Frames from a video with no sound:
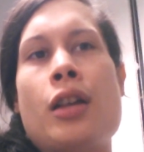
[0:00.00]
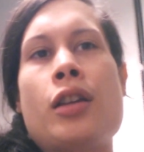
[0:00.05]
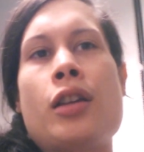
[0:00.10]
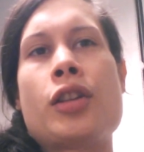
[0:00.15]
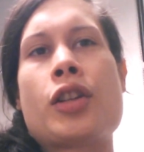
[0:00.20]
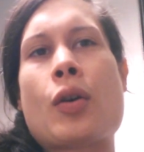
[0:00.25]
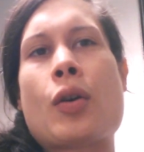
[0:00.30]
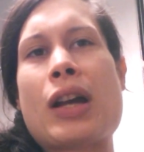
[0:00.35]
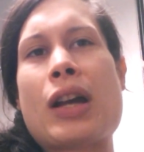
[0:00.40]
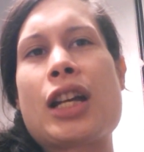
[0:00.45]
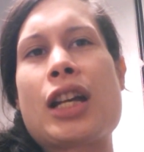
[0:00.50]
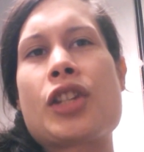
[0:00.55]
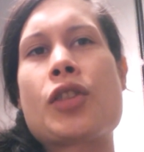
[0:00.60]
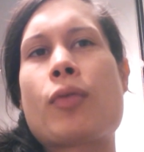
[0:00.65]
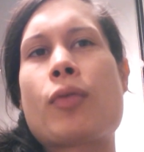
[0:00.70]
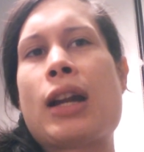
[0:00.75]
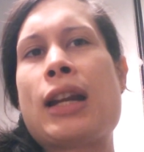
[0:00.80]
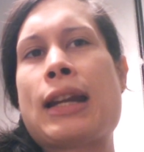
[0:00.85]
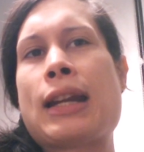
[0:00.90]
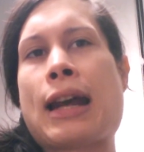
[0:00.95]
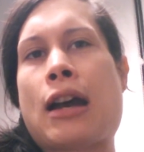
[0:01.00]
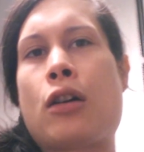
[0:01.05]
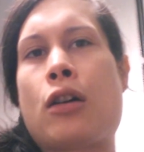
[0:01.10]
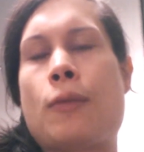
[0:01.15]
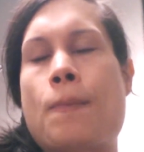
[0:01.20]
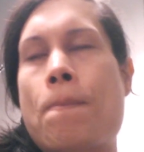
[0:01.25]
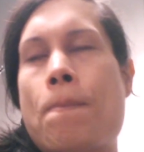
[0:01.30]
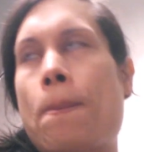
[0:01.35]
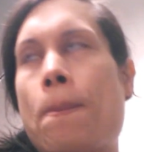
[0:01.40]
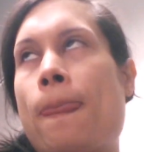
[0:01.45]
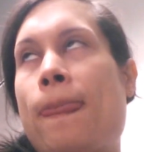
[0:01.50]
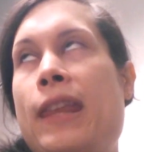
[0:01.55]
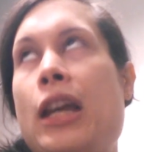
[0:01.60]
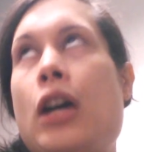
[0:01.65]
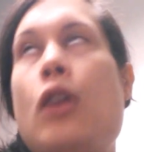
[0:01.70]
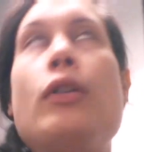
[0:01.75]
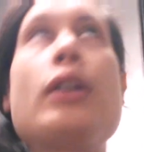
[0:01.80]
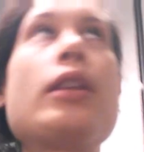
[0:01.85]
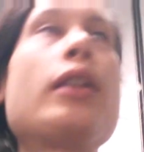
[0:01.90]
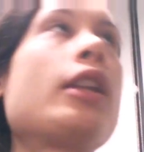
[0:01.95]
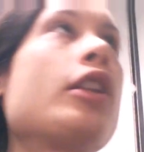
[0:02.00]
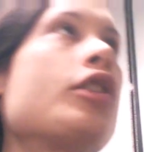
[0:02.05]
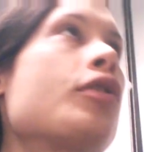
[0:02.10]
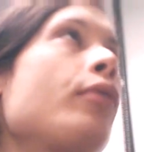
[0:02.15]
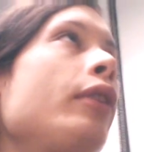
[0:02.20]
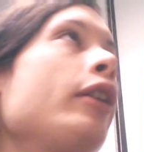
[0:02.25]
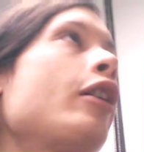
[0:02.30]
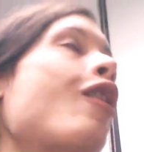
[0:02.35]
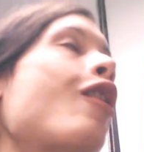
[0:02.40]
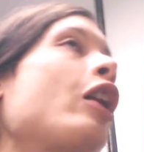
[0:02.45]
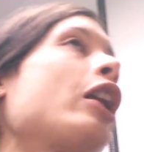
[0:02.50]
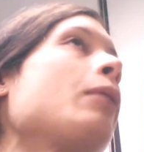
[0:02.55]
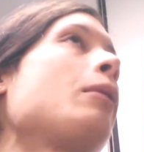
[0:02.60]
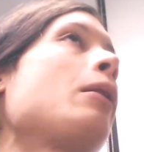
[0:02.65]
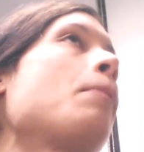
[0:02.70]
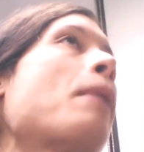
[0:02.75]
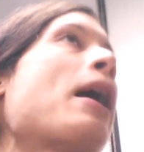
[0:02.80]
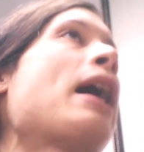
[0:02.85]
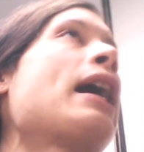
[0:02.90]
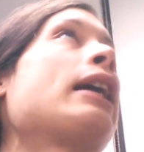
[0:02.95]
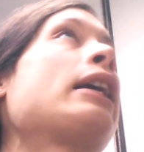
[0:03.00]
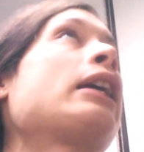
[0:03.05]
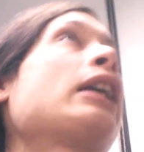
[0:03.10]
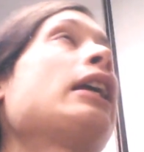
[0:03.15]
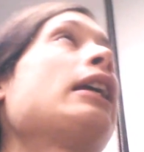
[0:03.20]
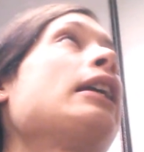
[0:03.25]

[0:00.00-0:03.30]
So I guess right now, the only thing that's really holding me back